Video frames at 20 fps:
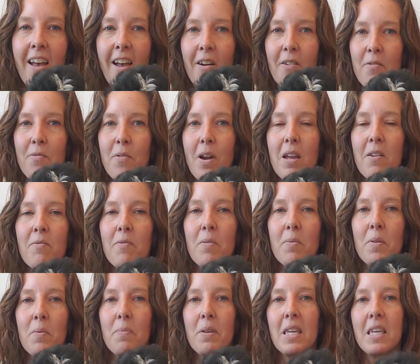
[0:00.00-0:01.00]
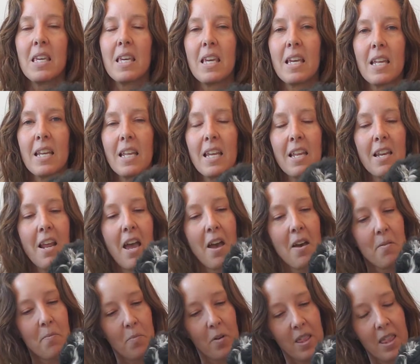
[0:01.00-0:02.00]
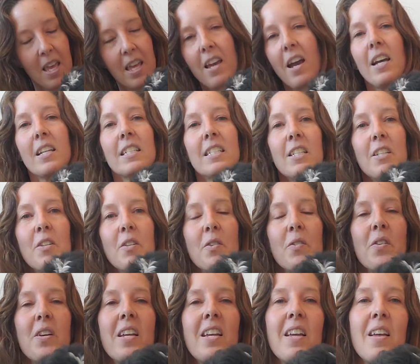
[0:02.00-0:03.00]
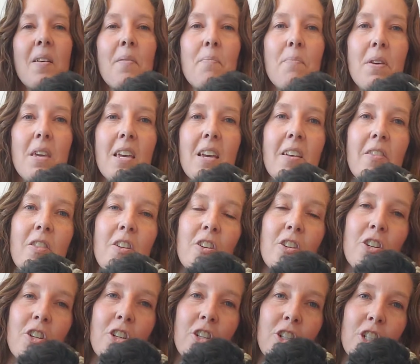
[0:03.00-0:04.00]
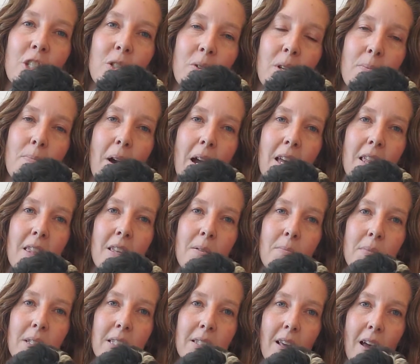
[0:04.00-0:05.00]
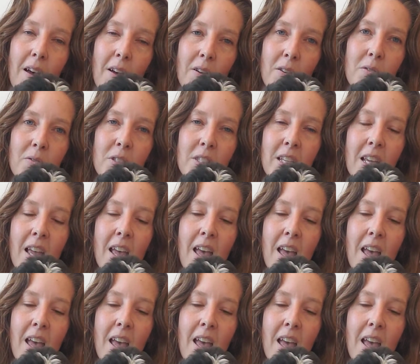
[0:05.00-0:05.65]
Right from the beginning, when they got to be in their nursery by themselves,